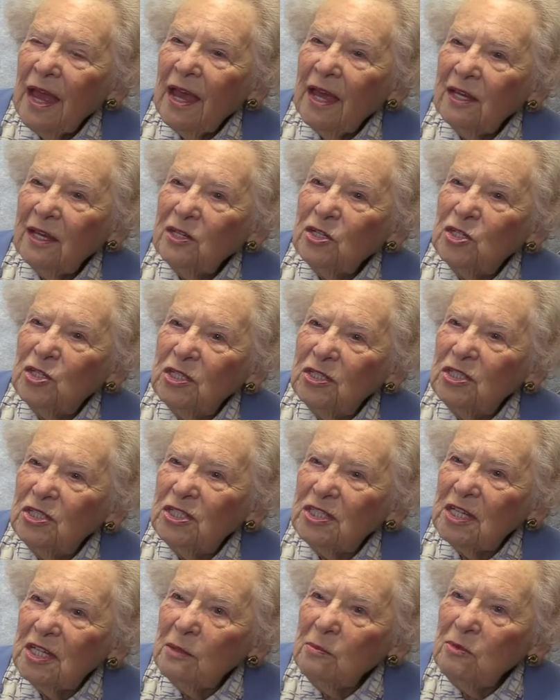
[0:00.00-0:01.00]
And
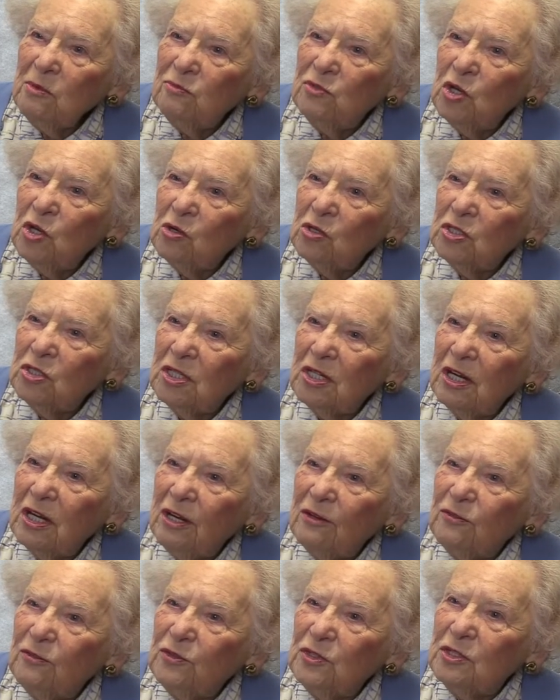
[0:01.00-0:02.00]
some of Dr.
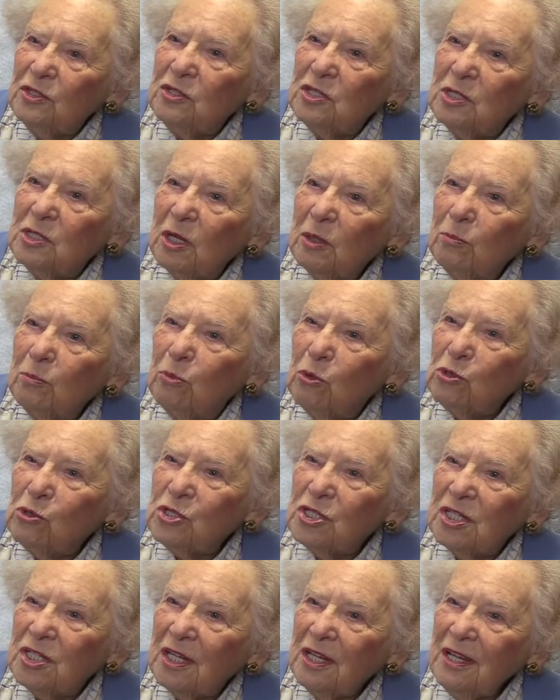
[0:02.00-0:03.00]
Clifton's
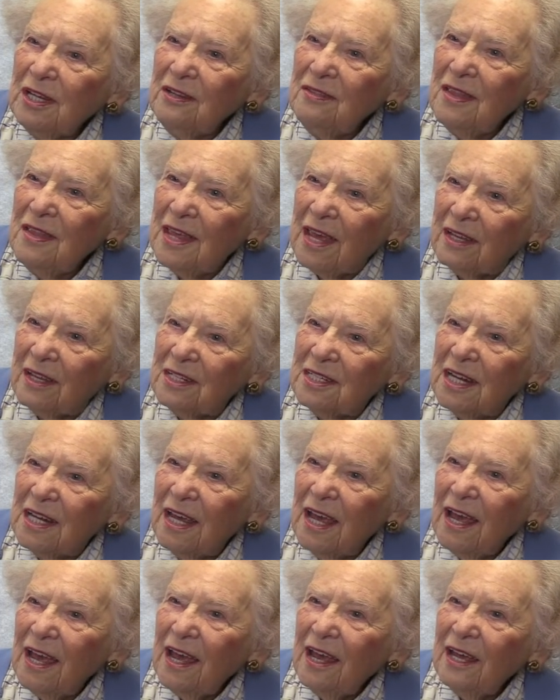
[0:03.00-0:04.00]
books are in that.
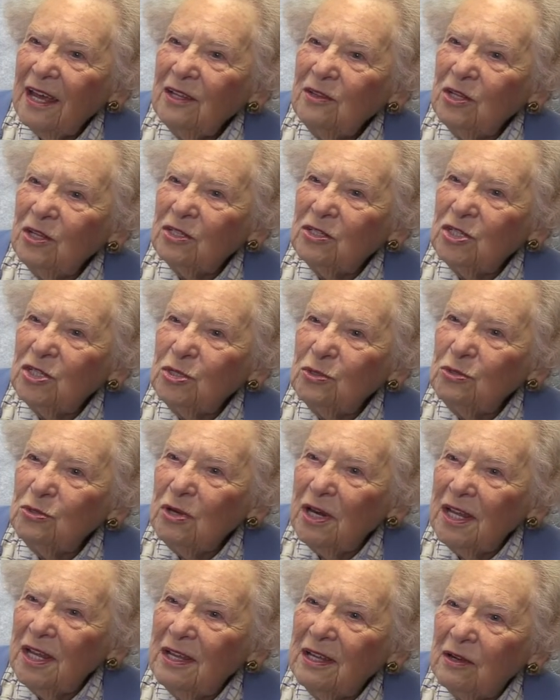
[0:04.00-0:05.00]
And the
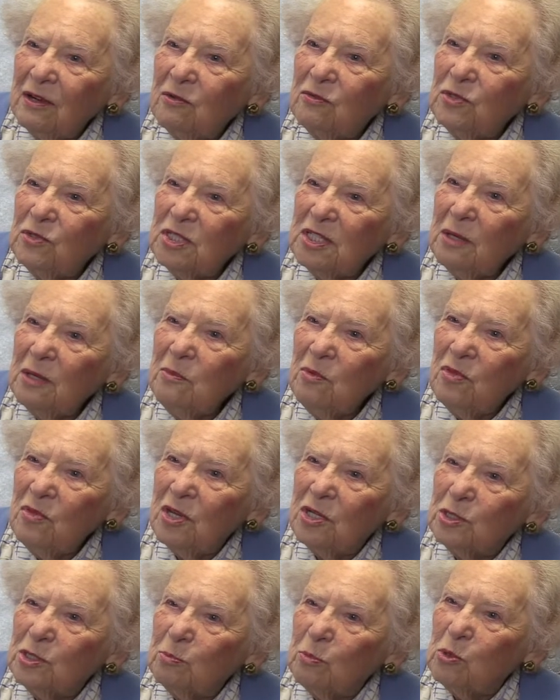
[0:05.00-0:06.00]
tooling of some of
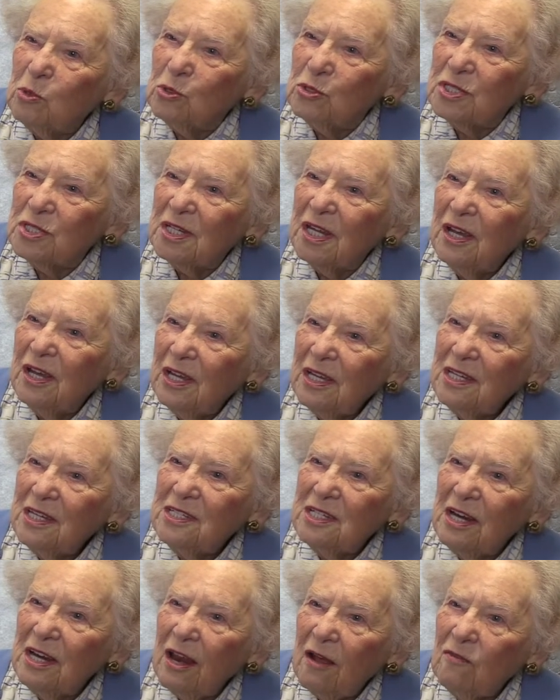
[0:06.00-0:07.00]
those books
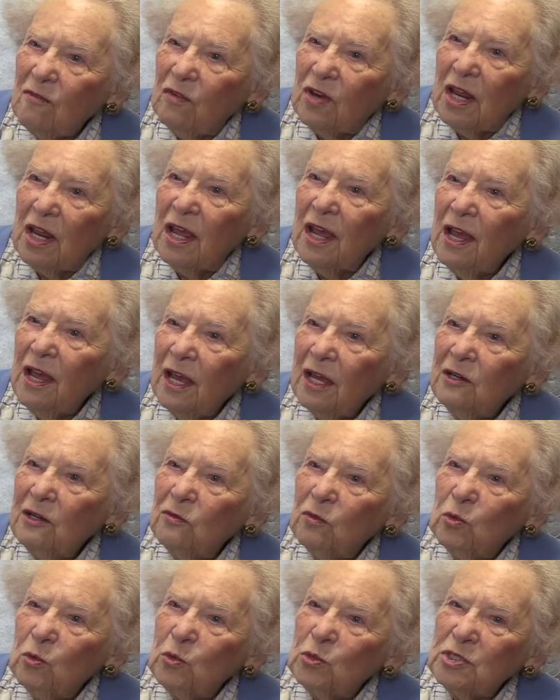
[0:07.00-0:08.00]
is lovely. And
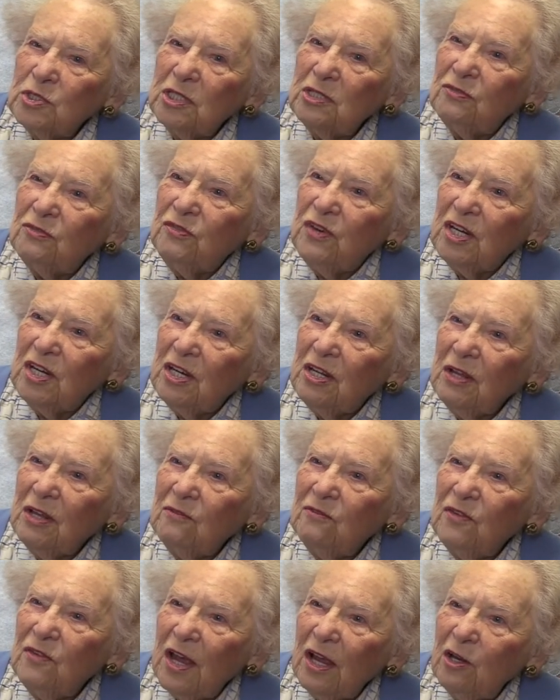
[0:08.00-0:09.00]
of course, it's very
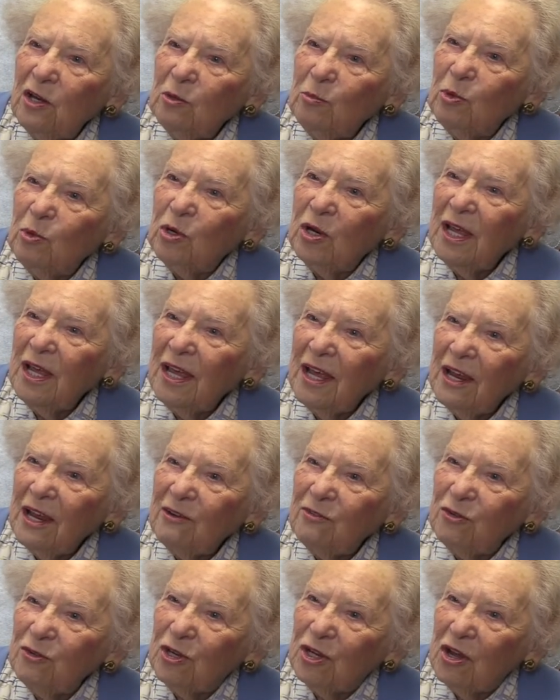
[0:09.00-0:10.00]
valuable
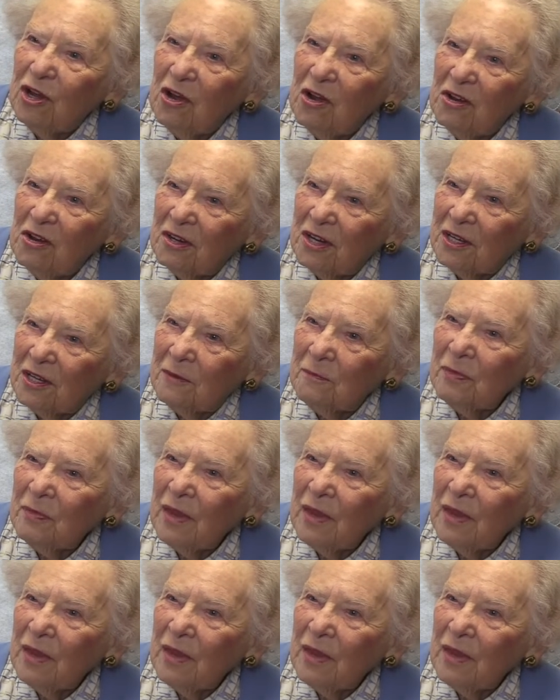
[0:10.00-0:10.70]
Africana.